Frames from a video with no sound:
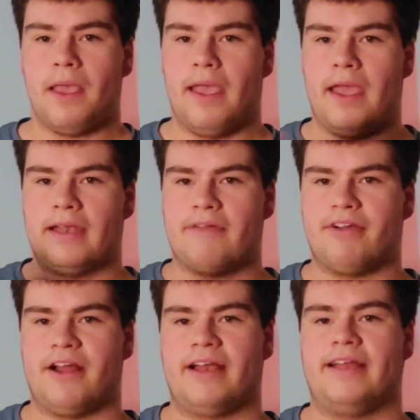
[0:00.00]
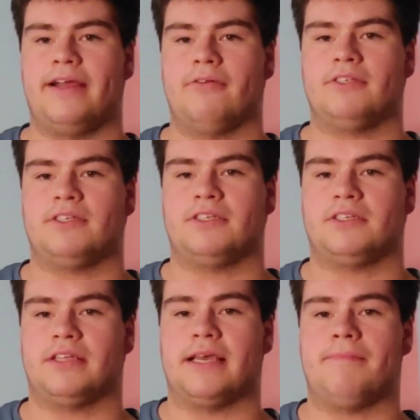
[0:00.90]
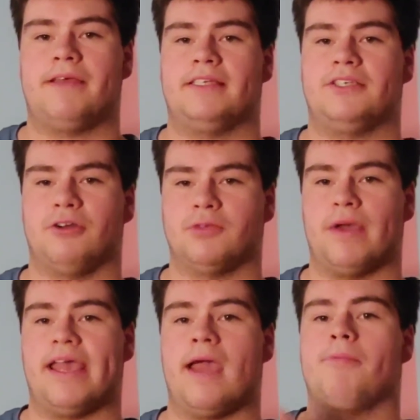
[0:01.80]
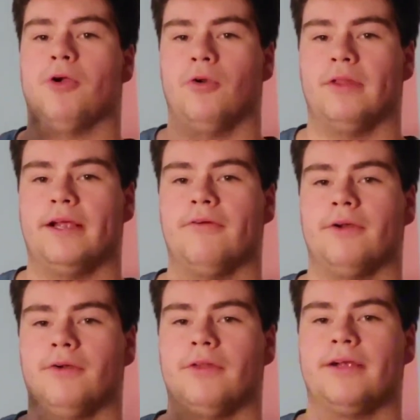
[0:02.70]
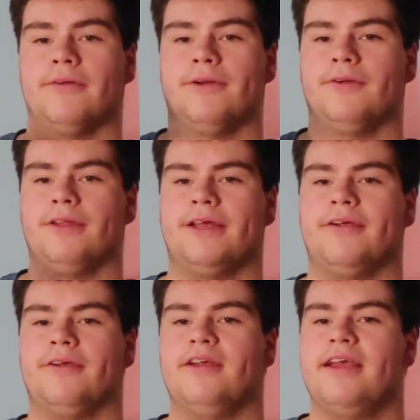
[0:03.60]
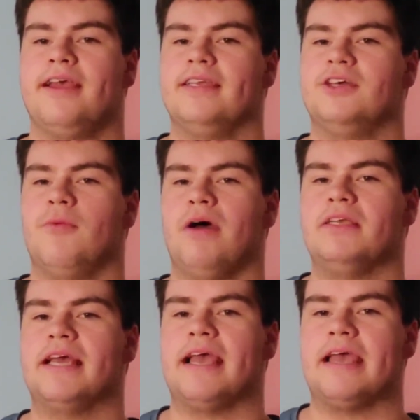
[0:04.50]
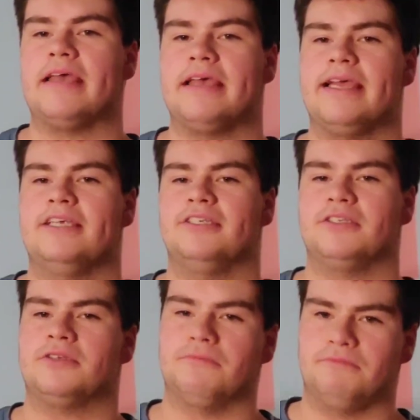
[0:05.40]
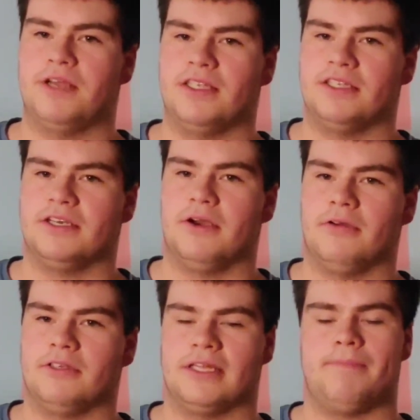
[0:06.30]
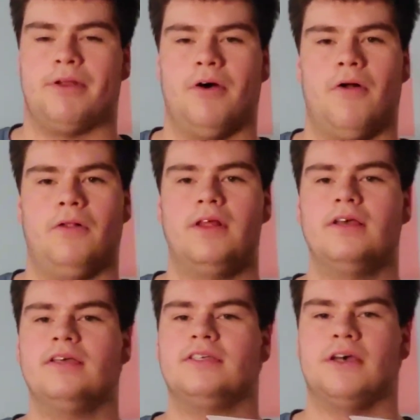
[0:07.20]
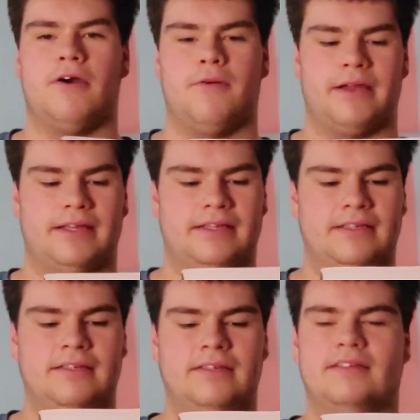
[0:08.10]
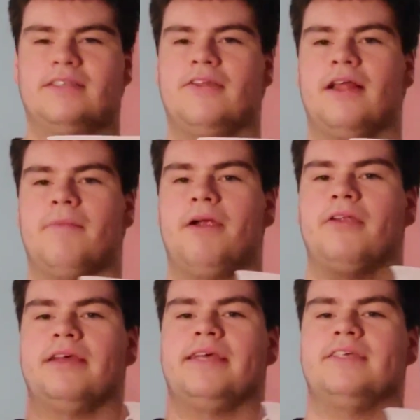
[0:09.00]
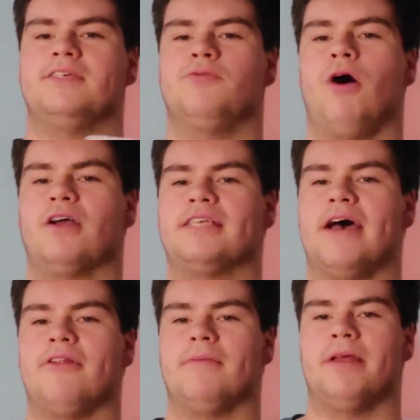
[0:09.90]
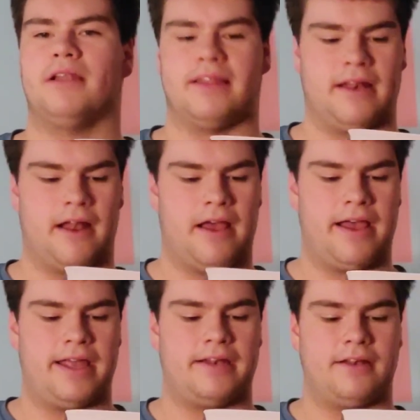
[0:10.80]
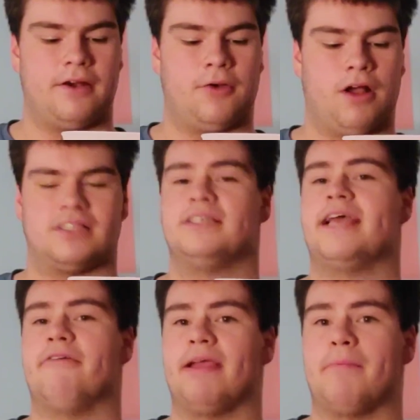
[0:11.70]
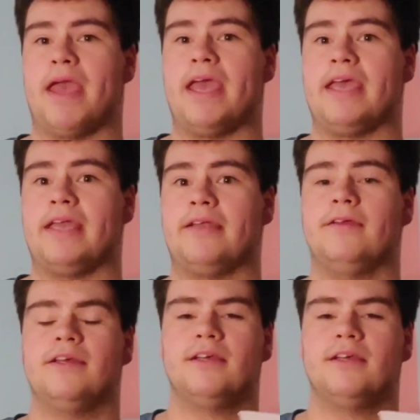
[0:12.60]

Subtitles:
And every night he goes to sleep, he starts waking up earlier and earlier and earlier, until one day he just doesn't go to sleep at all. So then apparently he just walks out in the middle of the night across Derry, Maine.